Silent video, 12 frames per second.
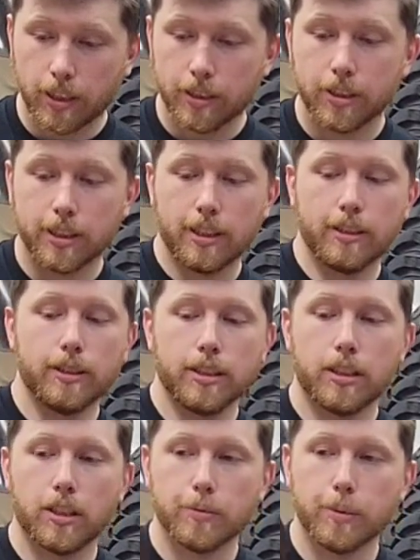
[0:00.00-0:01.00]
clutches now.
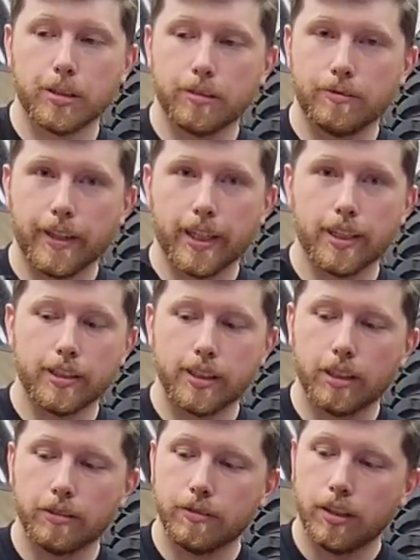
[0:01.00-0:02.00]
Let's talk about the fan
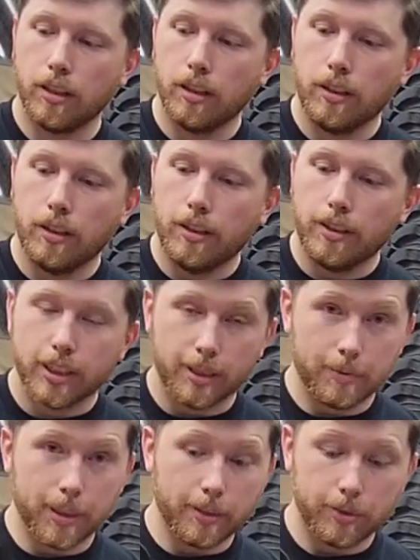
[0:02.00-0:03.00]
itself.
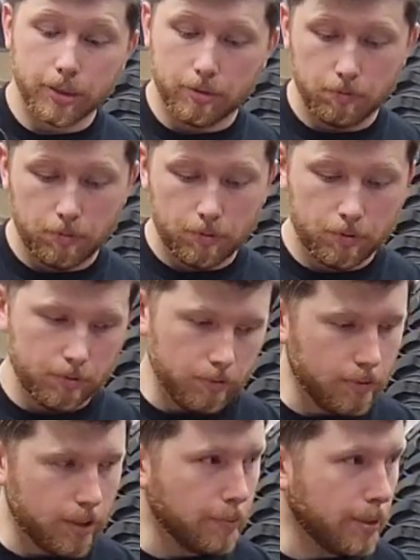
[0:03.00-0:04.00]
Same thing, I was
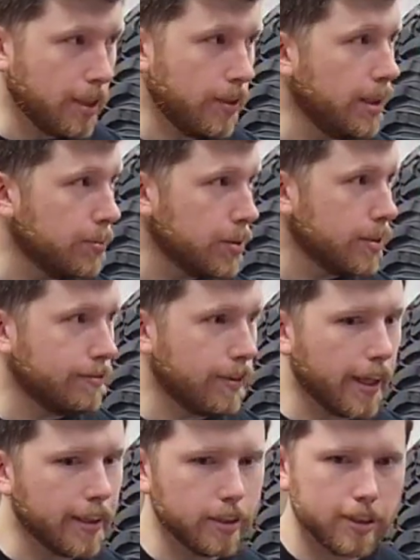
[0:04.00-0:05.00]
somehow able to
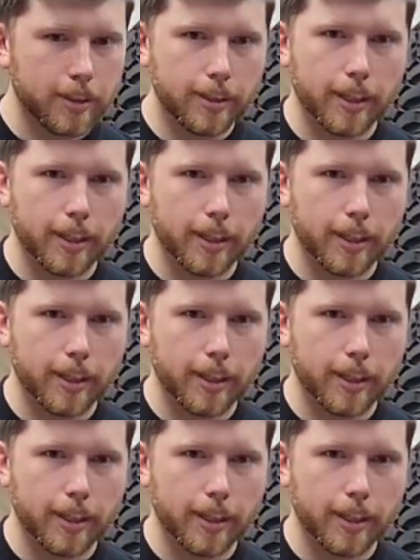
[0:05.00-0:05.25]
find this